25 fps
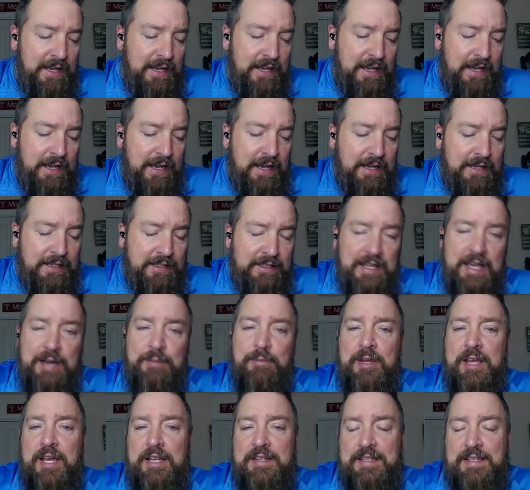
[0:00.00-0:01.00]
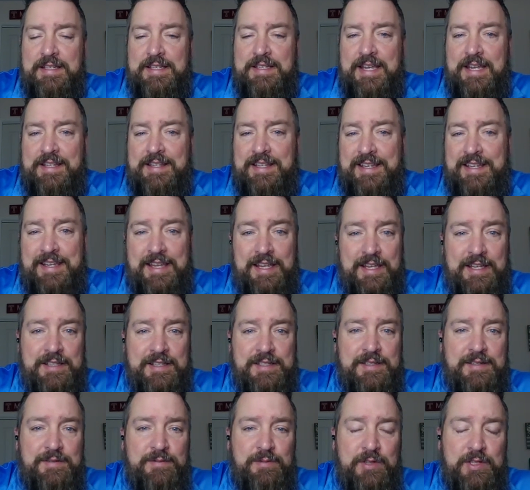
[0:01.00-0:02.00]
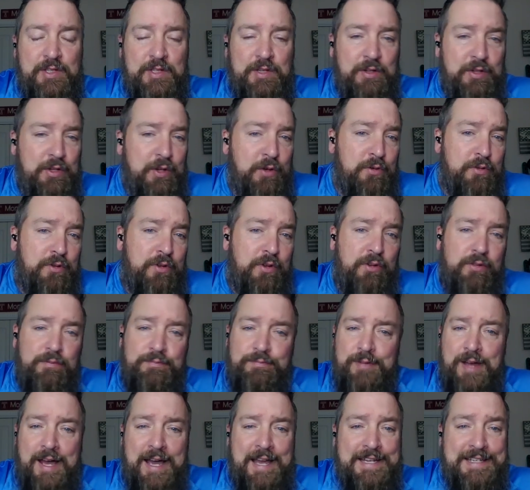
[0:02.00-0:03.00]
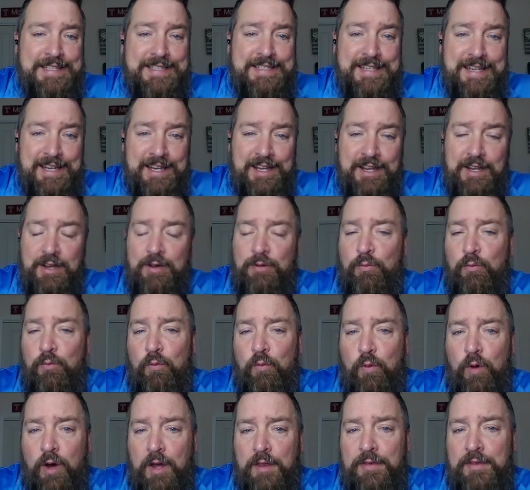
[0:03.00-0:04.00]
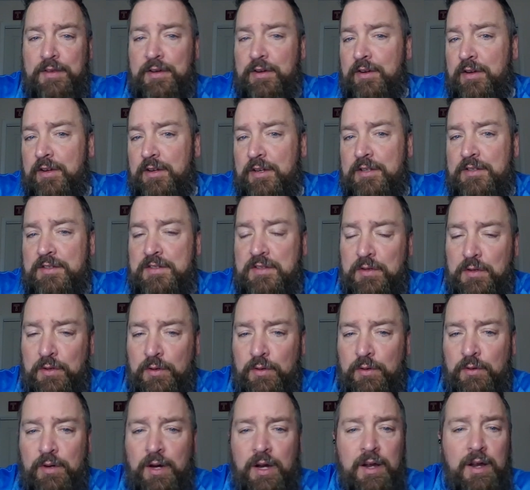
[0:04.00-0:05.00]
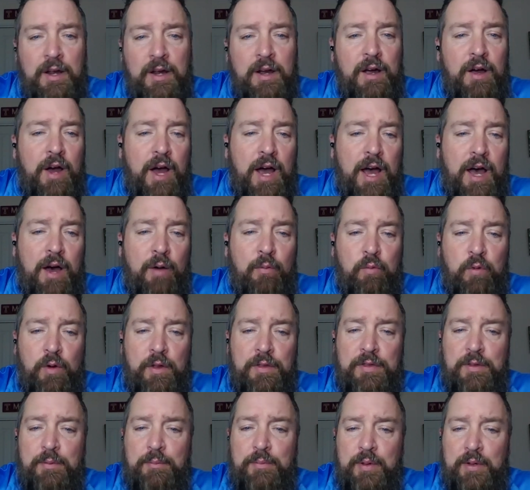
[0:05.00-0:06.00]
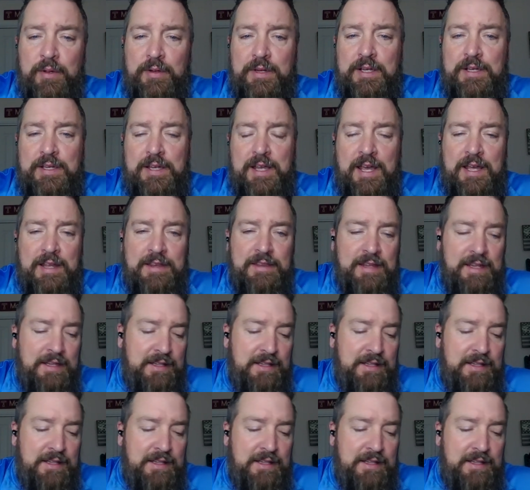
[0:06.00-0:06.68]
Glad we got to take the kids. No idea what they're going to do with the building yet.